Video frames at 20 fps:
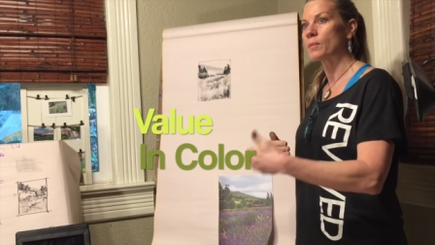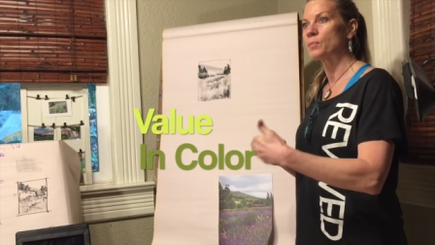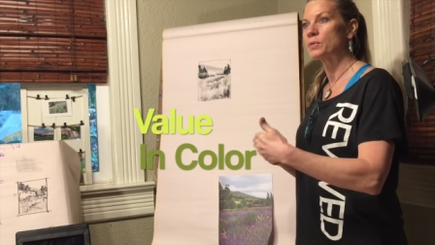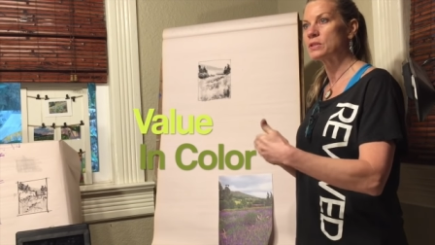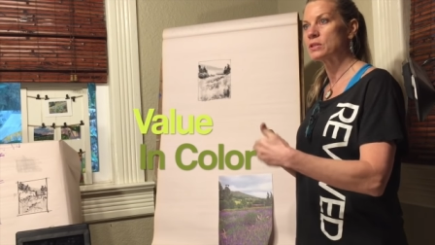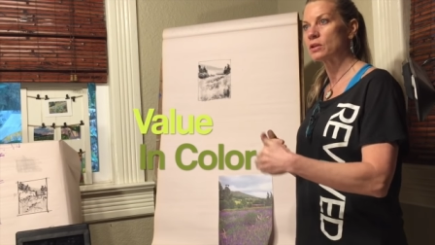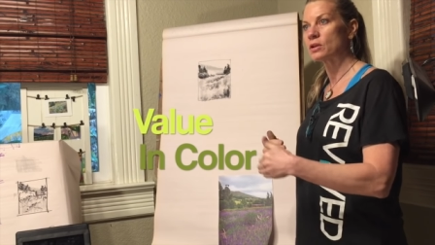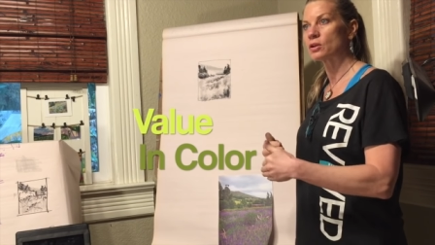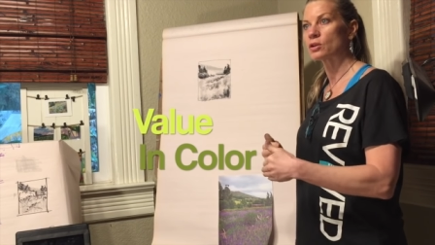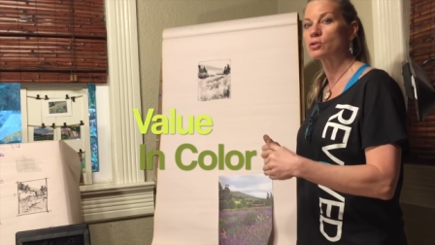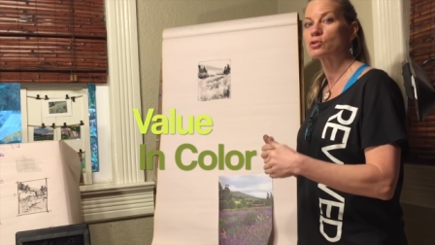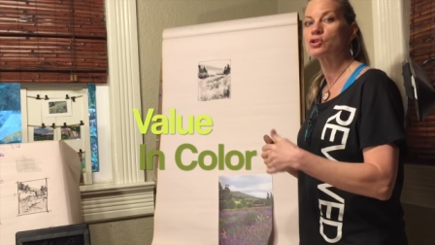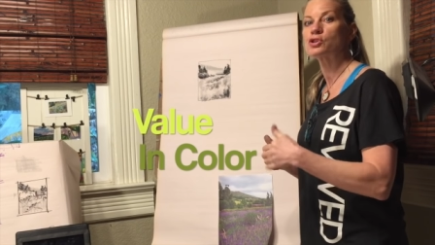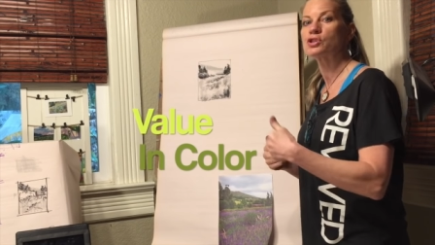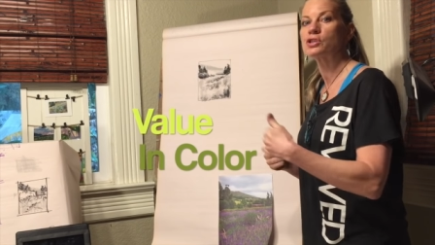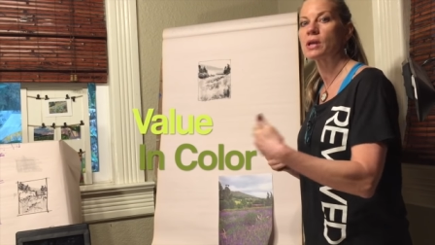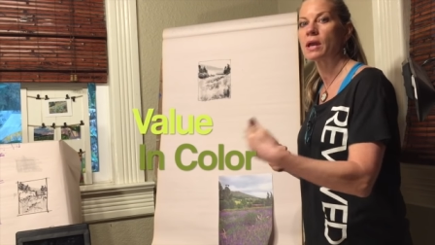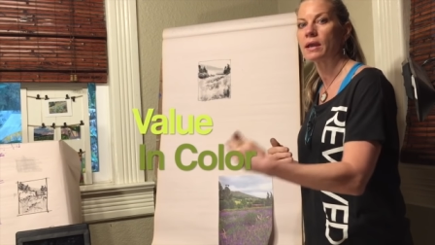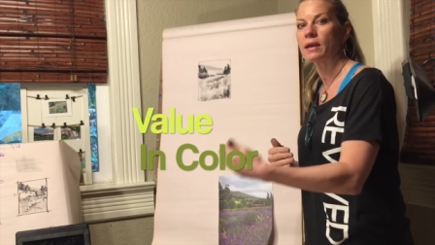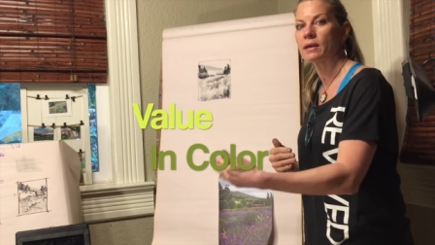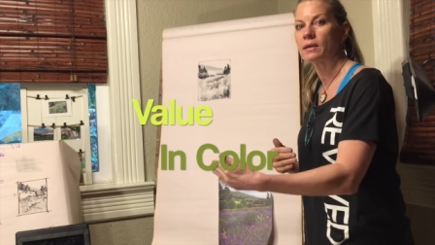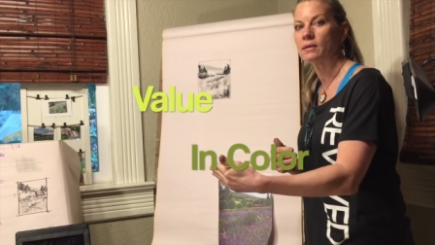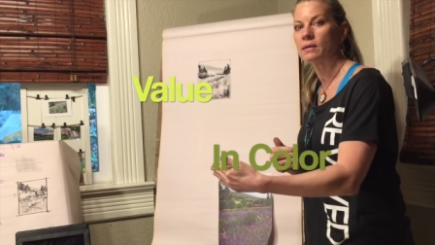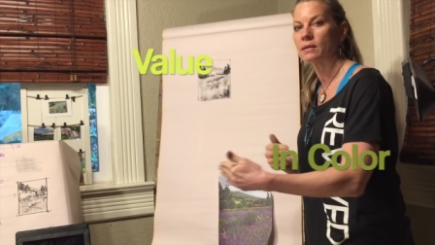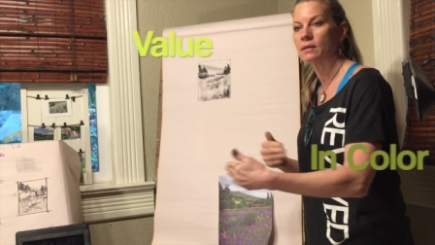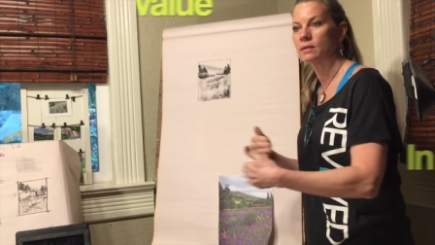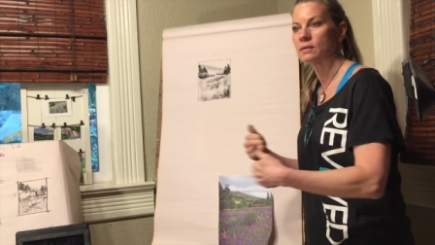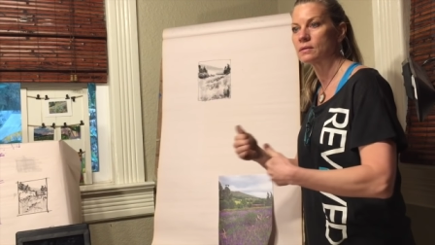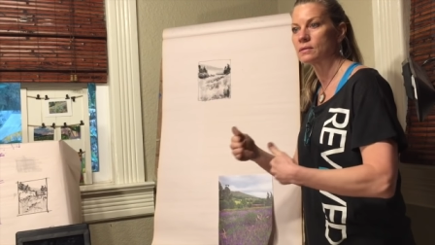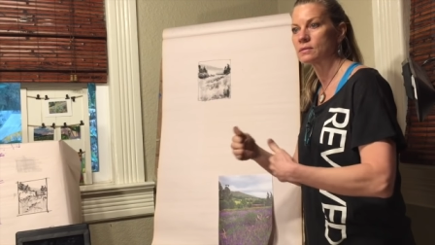a particular shade
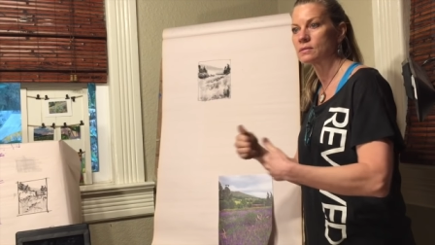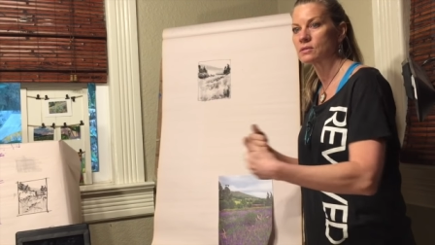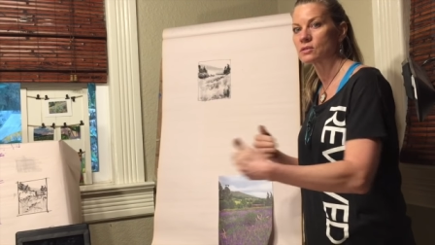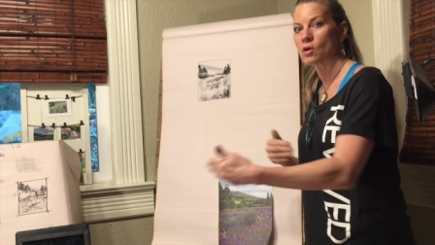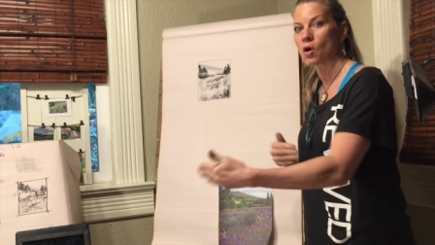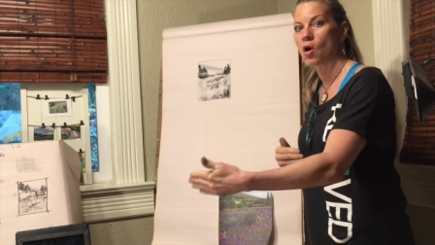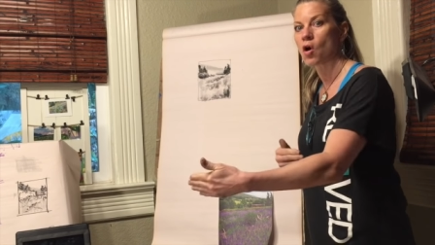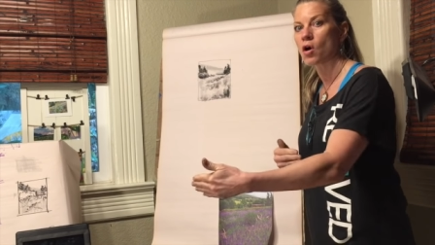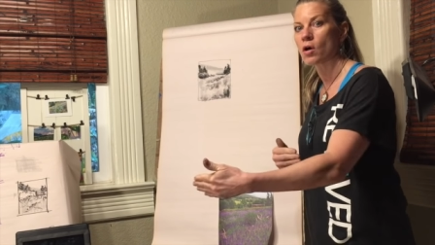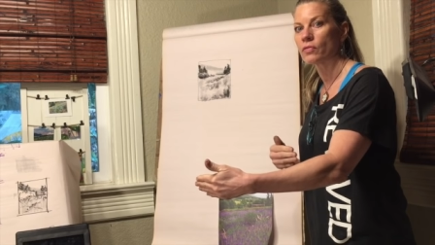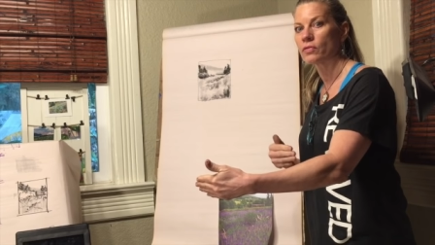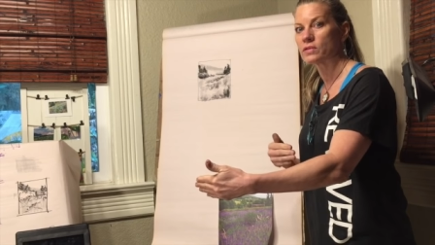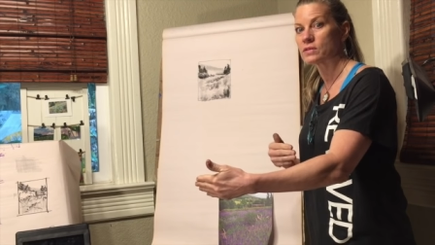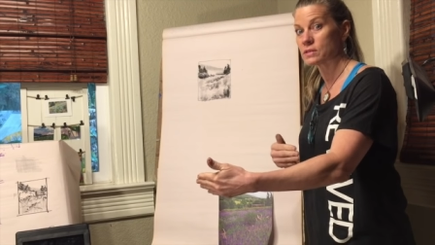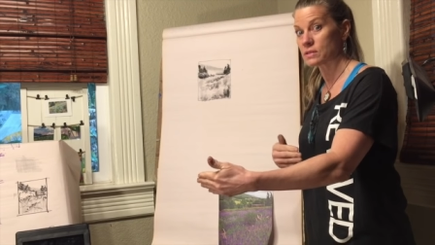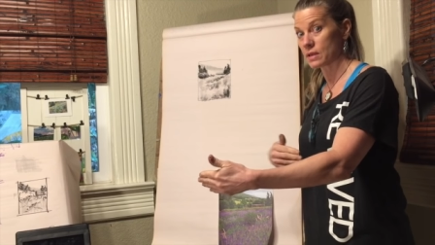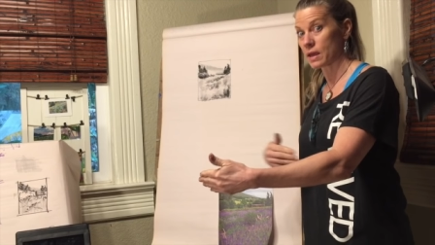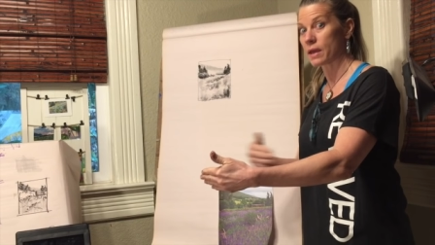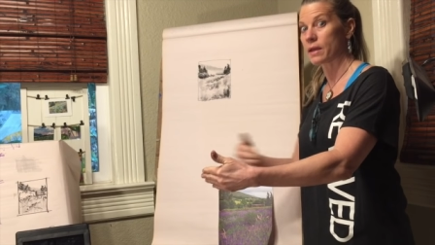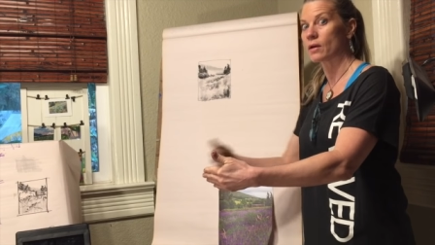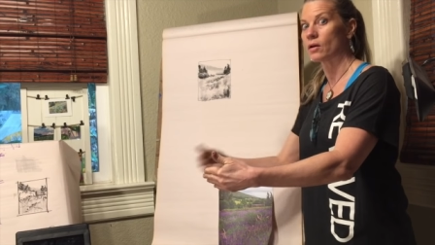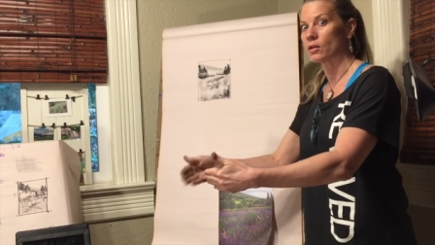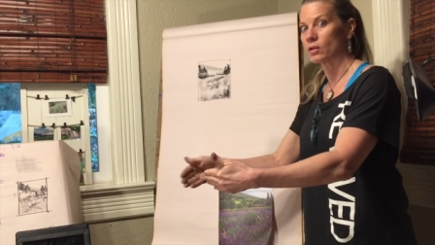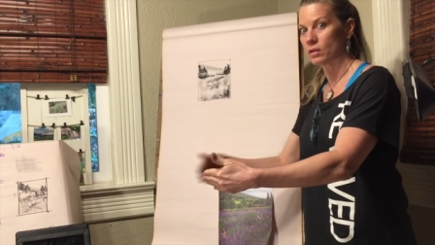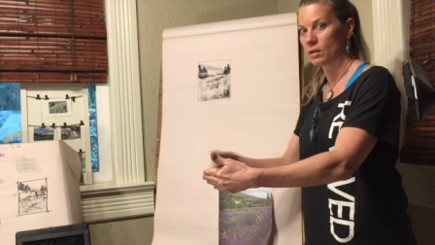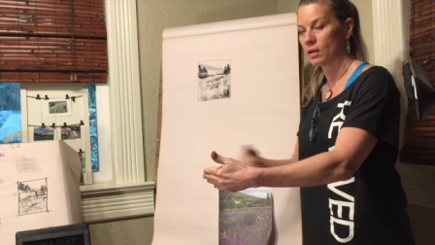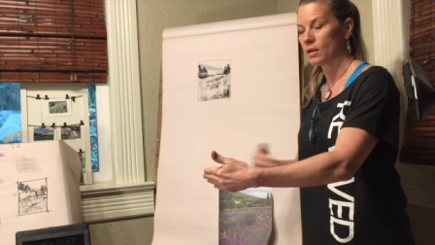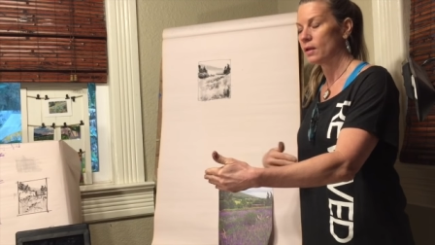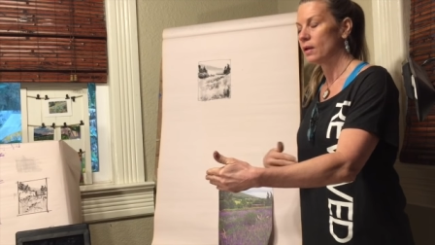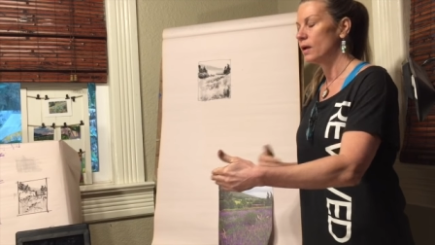is on the
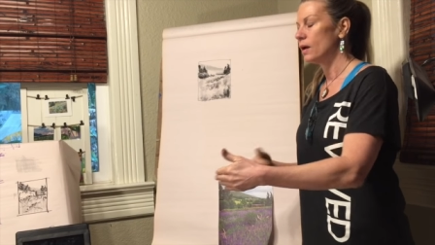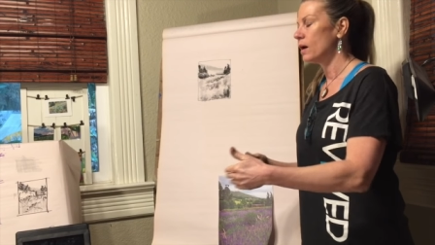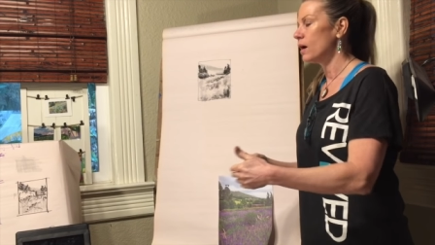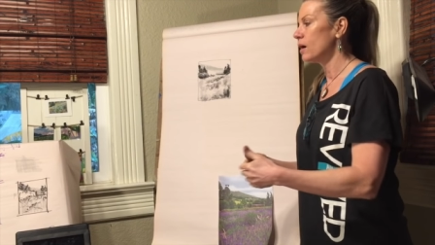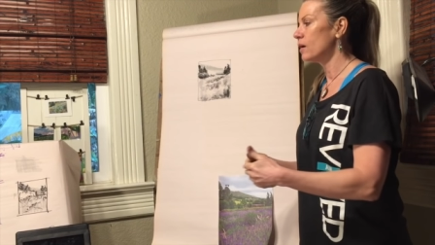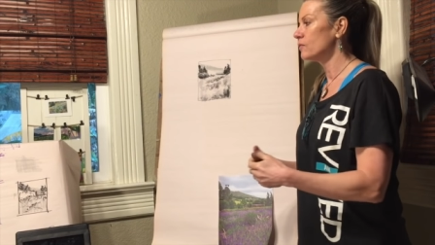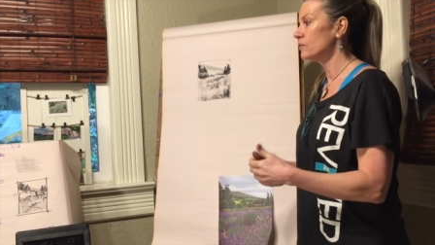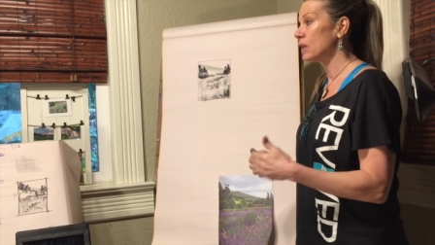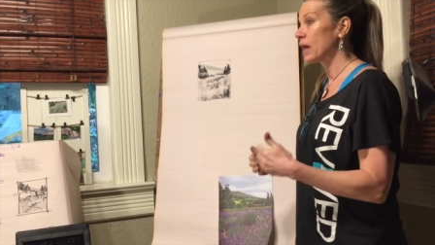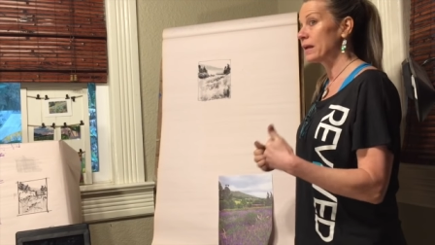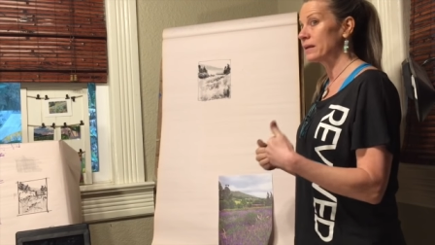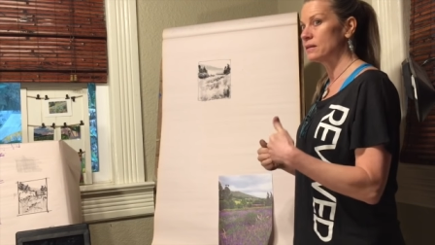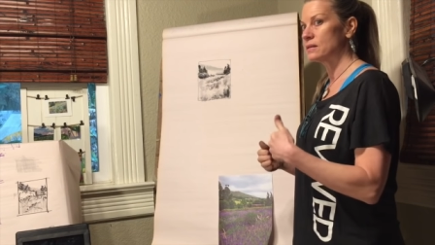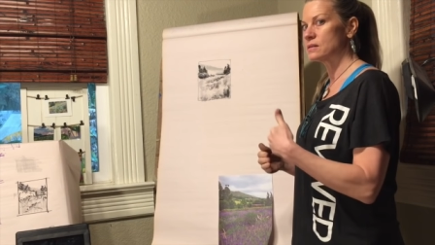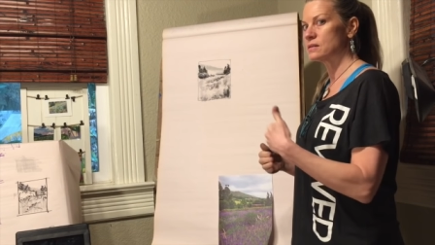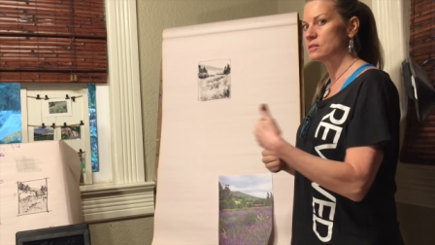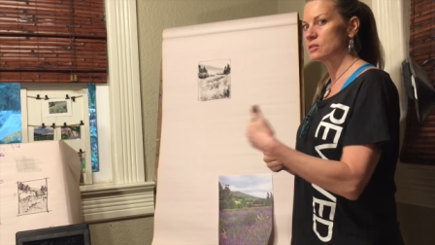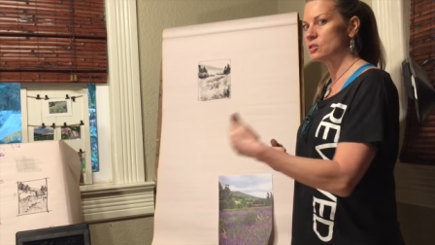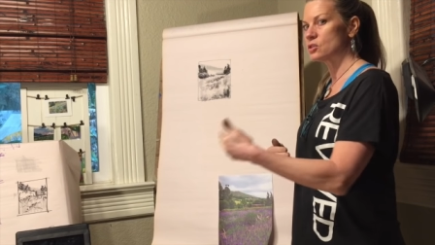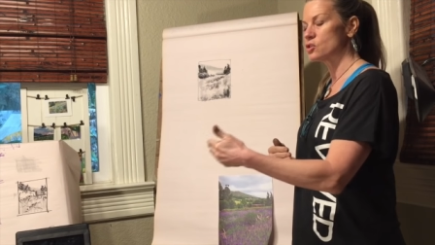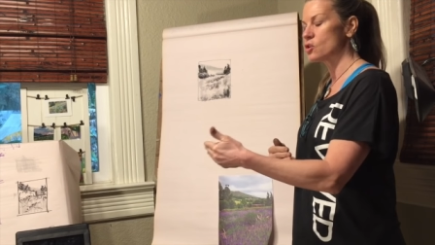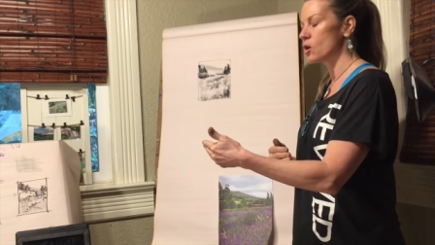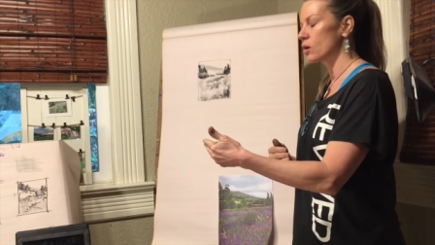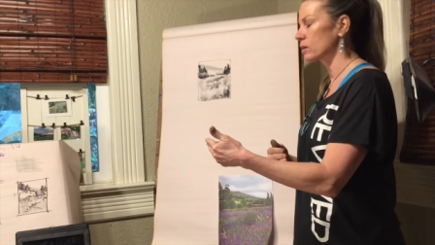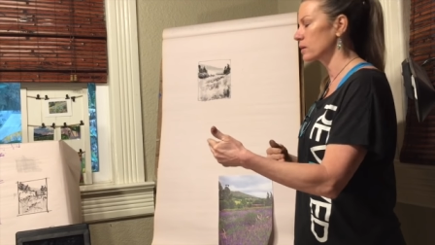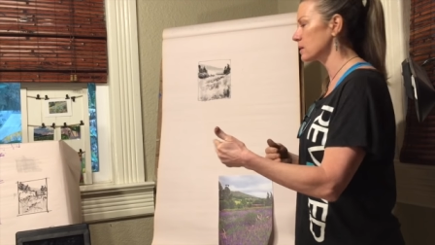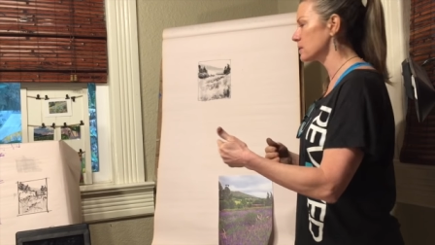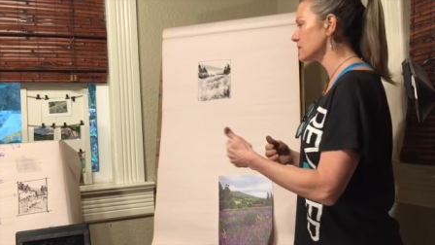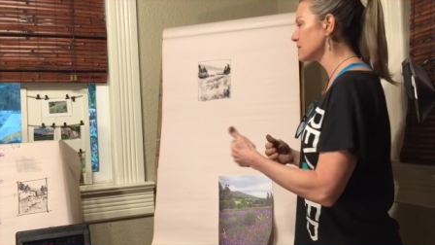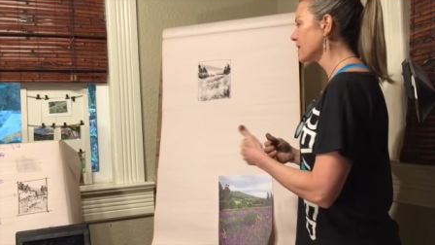scale of lightness to
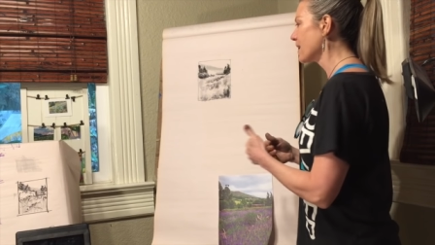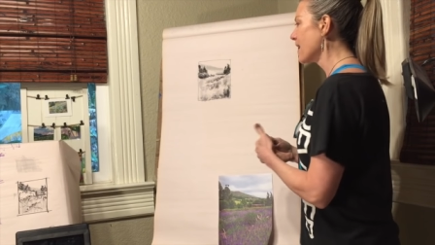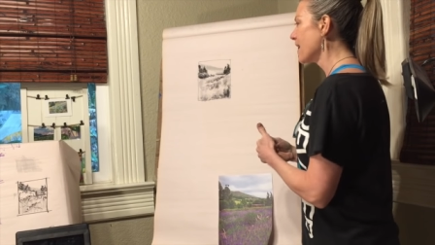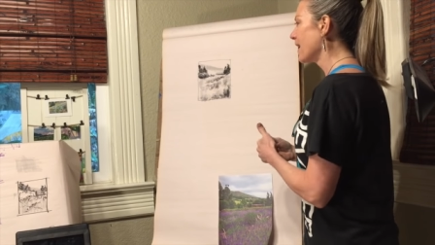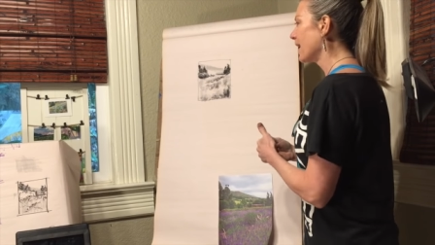darkness.